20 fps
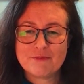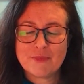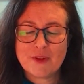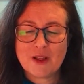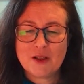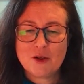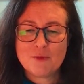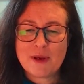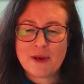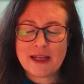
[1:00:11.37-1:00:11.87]

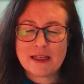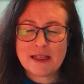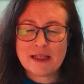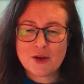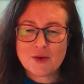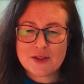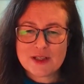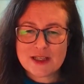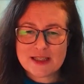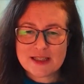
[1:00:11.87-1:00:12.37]
You may
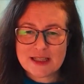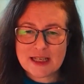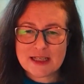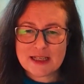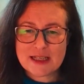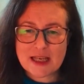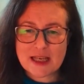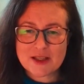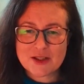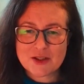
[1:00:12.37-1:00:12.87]
notice
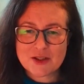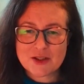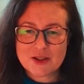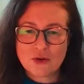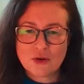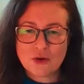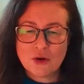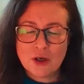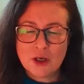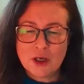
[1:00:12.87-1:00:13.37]
things as
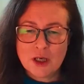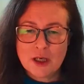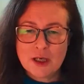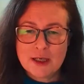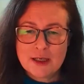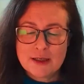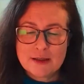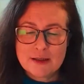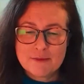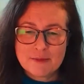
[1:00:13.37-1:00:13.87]
you're
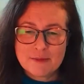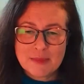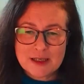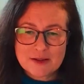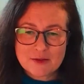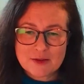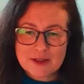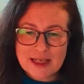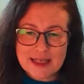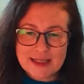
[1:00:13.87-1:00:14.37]

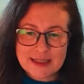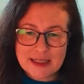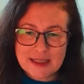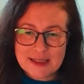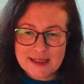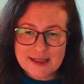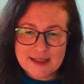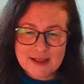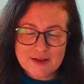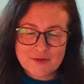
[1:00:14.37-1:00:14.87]
muscle testing
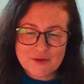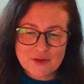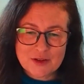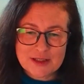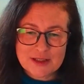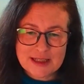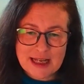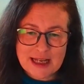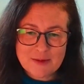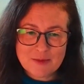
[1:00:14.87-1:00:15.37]
these different
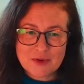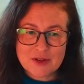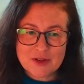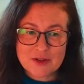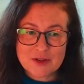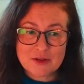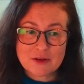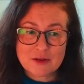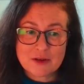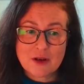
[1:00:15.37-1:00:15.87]

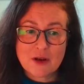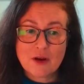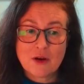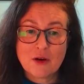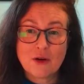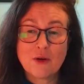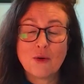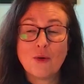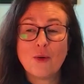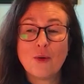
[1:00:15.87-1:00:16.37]
statements,
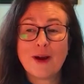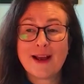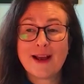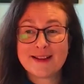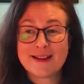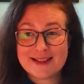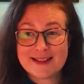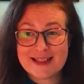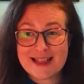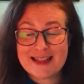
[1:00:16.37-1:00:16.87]

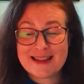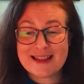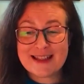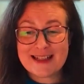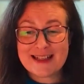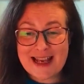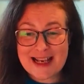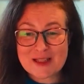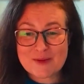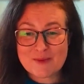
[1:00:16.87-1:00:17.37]
and in the
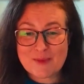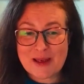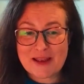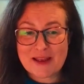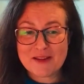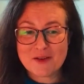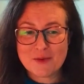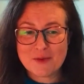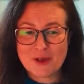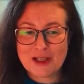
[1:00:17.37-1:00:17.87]
next
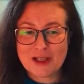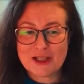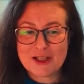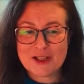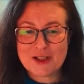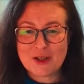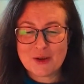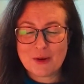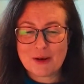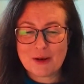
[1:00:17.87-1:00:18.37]
bit that we're going to
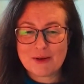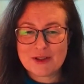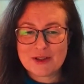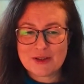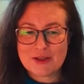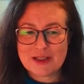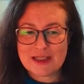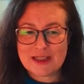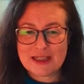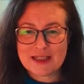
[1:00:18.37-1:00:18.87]
do, where we're
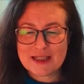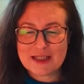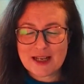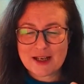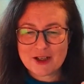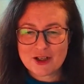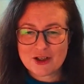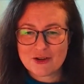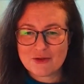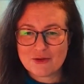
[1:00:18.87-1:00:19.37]
doing the
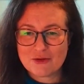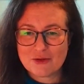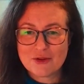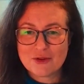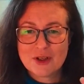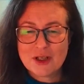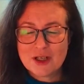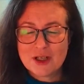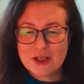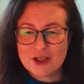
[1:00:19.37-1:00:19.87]
intentional
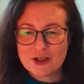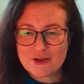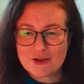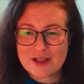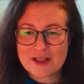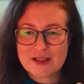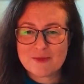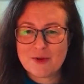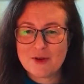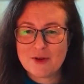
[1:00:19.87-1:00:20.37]

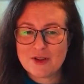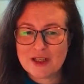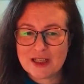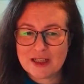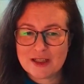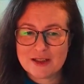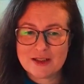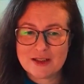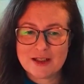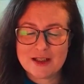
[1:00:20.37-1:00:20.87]

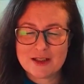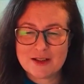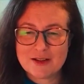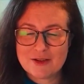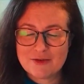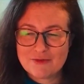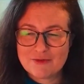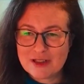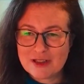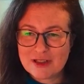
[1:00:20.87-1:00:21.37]
transmuting
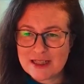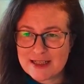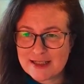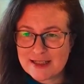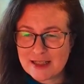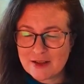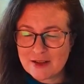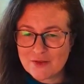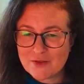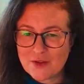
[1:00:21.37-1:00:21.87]
and
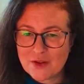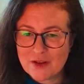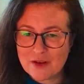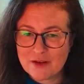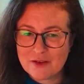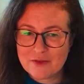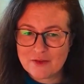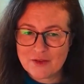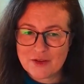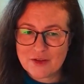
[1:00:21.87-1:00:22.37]
releasing of
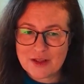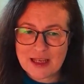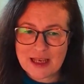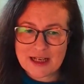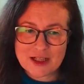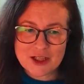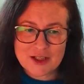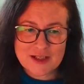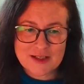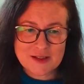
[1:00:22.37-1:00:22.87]
the
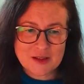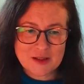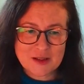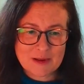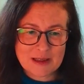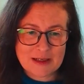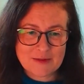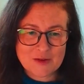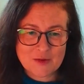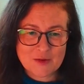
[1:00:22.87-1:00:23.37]
energies and the
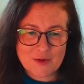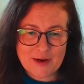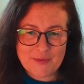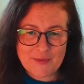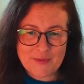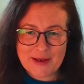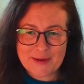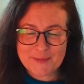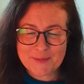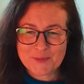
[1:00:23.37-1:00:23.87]
beliefs
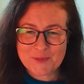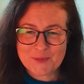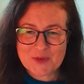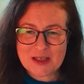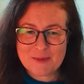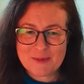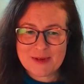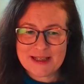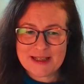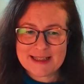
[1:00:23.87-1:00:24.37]
around that.
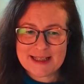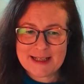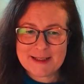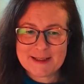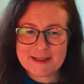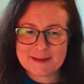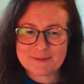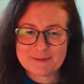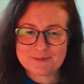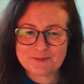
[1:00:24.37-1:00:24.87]
That makes
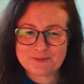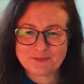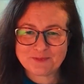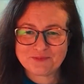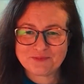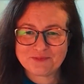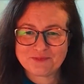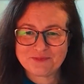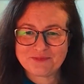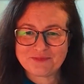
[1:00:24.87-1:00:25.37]
sense?
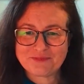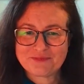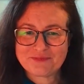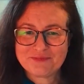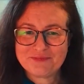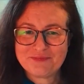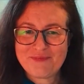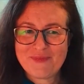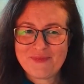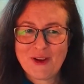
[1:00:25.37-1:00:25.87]

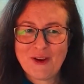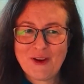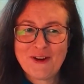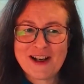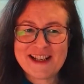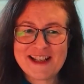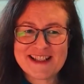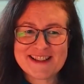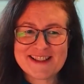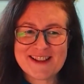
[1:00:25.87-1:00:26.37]

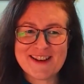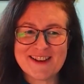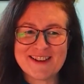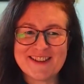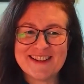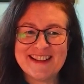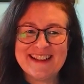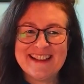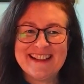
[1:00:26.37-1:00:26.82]
Righty, so